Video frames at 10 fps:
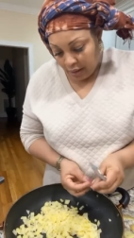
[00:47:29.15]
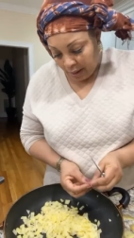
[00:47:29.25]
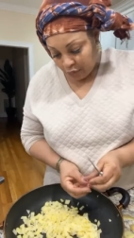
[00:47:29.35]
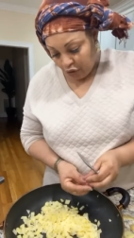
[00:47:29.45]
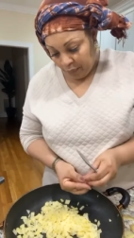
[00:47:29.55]

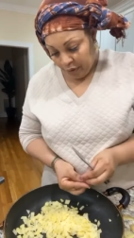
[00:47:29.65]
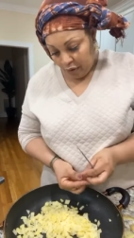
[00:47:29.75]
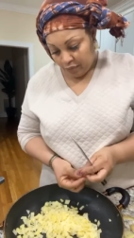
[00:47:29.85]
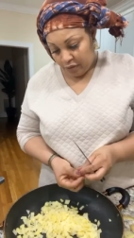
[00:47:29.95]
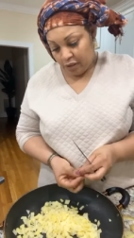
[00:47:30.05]
You know, I'm
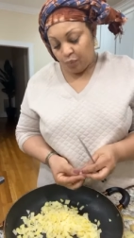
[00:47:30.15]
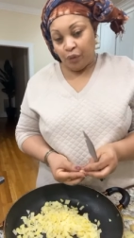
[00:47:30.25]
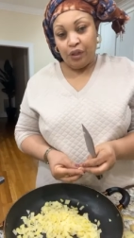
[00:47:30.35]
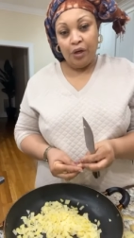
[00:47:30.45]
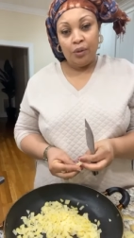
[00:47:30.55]
chopping up
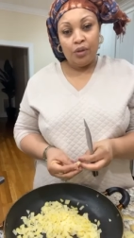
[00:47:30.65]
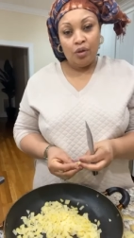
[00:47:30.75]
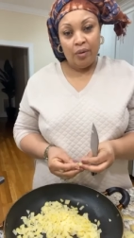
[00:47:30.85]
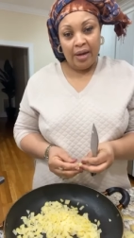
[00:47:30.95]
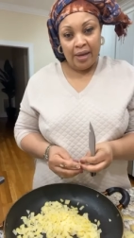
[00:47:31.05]
these
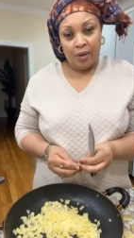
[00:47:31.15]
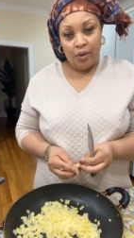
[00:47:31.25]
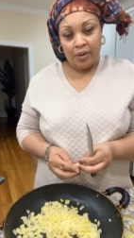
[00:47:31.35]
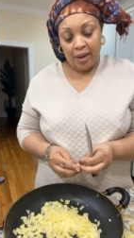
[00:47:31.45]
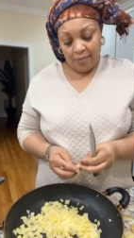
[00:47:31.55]
potatoes so when I
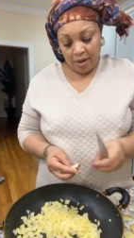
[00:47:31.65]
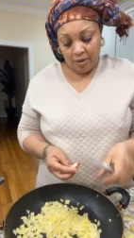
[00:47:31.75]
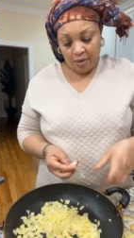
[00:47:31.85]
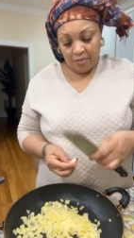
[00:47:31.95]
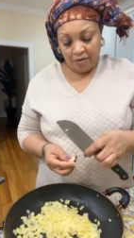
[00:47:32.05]
cook them,
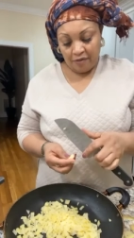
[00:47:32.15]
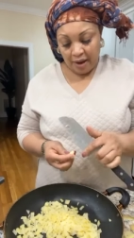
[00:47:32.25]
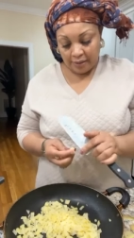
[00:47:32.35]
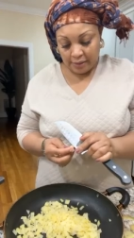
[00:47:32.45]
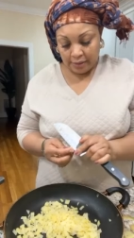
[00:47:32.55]
they're going to be
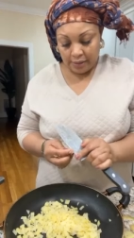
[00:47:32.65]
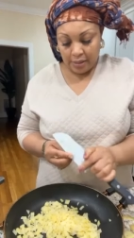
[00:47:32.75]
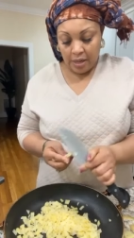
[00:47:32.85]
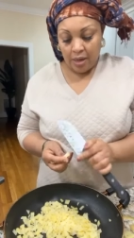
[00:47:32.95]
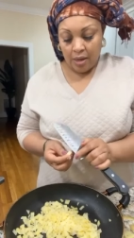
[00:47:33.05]
fast.